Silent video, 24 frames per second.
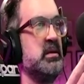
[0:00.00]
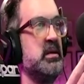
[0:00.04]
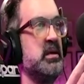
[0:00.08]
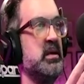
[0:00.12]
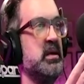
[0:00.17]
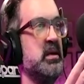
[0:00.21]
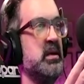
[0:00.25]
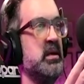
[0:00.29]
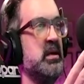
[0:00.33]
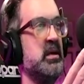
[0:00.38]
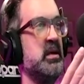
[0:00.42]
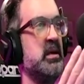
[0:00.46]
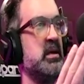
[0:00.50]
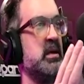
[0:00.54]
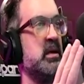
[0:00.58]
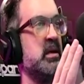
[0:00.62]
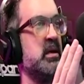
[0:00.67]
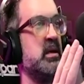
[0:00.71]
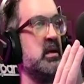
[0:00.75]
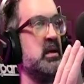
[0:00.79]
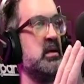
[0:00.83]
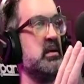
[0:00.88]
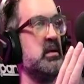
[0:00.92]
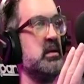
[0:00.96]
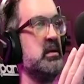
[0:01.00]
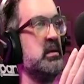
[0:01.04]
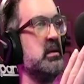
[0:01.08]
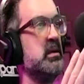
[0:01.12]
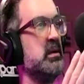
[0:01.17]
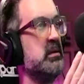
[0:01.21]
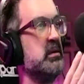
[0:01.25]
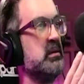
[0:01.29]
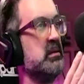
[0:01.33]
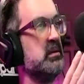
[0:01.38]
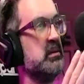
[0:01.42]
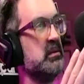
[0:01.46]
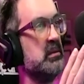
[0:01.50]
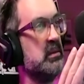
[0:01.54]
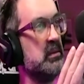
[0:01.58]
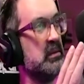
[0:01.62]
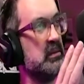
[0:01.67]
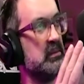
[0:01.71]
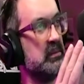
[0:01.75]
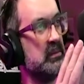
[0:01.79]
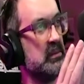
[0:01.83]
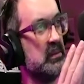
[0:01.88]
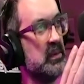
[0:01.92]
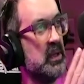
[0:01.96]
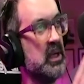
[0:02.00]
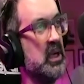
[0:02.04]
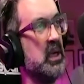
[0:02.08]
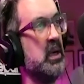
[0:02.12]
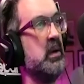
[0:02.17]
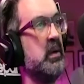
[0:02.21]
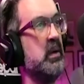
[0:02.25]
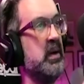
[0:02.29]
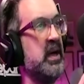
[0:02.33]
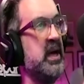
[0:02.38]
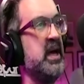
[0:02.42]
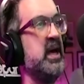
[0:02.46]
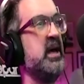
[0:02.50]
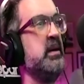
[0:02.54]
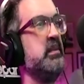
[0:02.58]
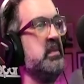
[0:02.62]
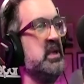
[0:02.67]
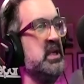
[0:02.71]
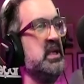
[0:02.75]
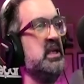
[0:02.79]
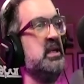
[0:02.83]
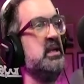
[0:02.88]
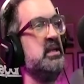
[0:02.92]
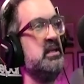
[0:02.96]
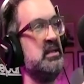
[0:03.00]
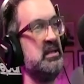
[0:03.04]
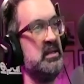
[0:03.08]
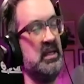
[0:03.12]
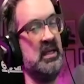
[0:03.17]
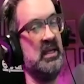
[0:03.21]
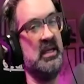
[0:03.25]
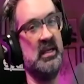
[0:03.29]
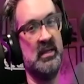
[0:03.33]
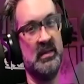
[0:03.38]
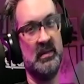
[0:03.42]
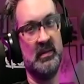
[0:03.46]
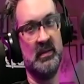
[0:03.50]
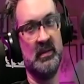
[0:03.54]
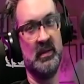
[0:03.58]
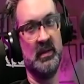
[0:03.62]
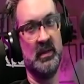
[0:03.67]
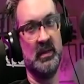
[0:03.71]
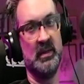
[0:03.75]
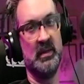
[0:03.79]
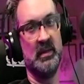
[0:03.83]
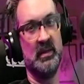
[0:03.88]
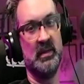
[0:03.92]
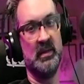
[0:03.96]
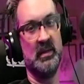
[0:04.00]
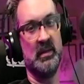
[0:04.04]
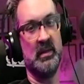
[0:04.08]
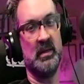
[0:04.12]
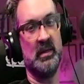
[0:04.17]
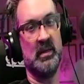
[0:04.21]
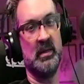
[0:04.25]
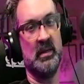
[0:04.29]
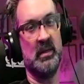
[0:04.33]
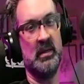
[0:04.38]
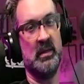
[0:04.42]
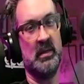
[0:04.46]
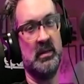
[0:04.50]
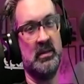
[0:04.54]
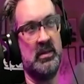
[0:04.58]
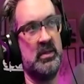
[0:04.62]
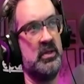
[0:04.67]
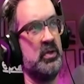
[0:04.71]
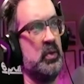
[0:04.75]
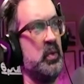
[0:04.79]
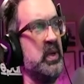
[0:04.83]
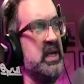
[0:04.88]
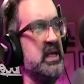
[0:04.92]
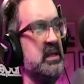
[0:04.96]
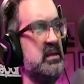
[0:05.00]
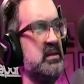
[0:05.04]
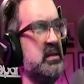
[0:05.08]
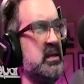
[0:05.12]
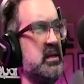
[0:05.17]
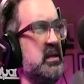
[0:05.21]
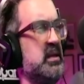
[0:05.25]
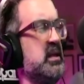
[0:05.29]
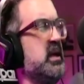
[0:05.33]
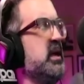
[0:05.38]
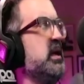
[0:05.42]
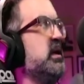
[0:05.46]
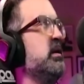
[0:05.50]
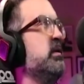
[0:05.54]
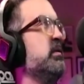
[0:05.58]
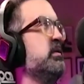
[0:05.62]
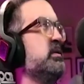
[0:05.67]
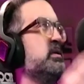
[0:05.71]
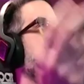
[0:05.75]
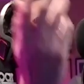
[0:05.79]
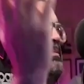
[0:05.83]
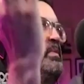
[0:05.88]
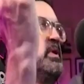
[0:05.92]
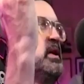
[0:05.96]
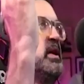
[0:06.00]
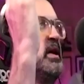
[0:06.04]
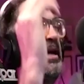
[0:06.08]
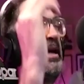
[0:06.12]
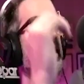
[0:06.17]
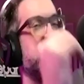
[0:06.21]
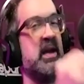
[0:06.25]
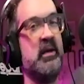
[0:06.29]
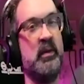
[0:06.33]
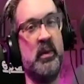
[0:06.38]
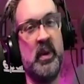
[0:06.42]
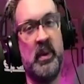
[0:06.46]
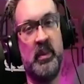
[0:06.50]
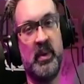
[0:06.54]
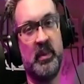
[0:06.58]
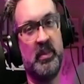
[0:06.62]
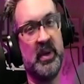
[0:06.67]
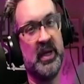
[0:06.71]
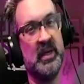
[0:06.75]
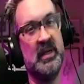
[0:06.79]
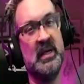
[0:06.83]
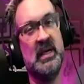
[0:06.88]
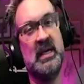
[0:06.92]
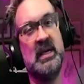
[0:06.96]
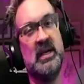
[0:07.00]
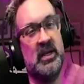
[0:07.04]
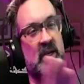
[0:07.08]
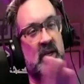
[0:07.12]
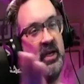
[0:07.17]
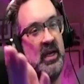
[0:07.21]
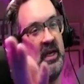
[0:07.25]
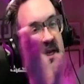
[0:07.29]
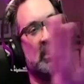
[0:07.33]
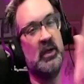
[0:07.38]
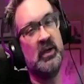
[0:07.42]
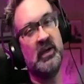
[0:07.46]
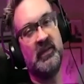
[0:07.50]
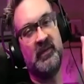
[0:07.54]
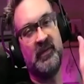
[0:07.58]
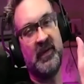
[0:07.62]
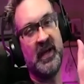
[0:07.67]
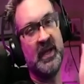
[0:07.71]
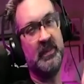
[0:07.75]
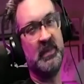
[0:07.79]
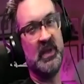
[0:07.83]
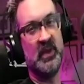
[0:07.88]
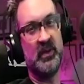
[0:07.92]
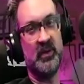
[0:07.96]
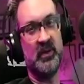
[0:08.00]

uh, O M E Z, uh, tweets, I think, or something. I can't remember, but you, you could find me through the